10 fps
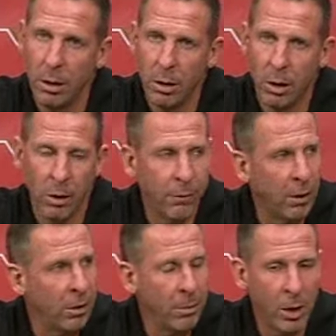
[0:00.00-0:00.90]
our
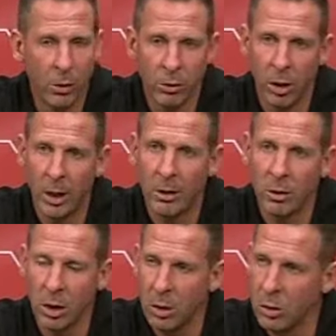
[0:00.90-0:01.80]
fundamentals, our
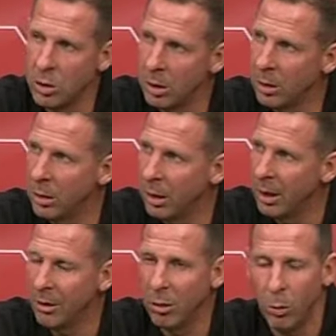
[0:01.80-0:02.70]
execution, the
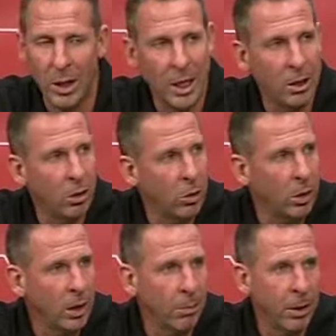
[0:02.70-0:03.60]
things that we need to do
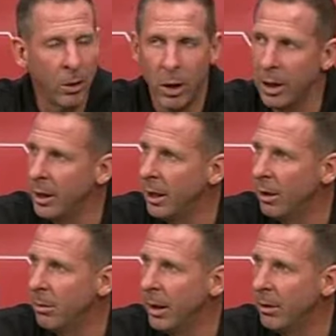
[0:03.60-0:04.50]
to get better on a
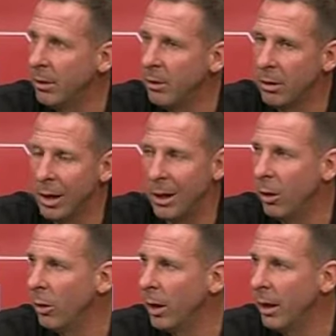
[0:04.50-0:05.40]
daily basis. And I
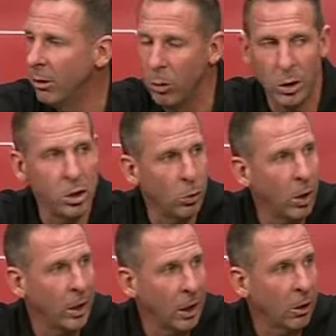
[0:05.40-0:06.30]
know that isn't what you
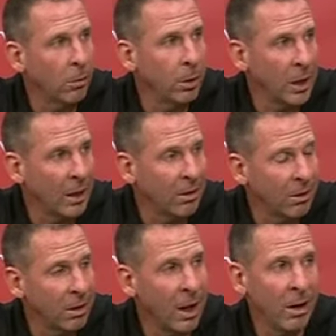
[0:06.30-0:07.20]
want to hear, but
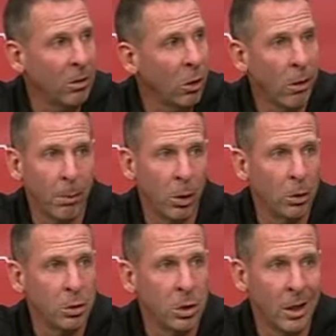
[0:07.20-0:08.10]
that's, that is our
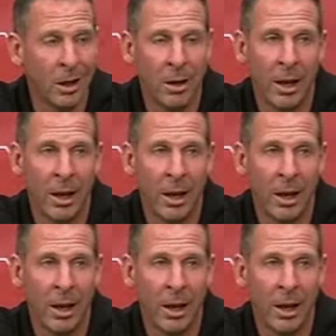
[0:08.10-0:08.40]
approach, and it,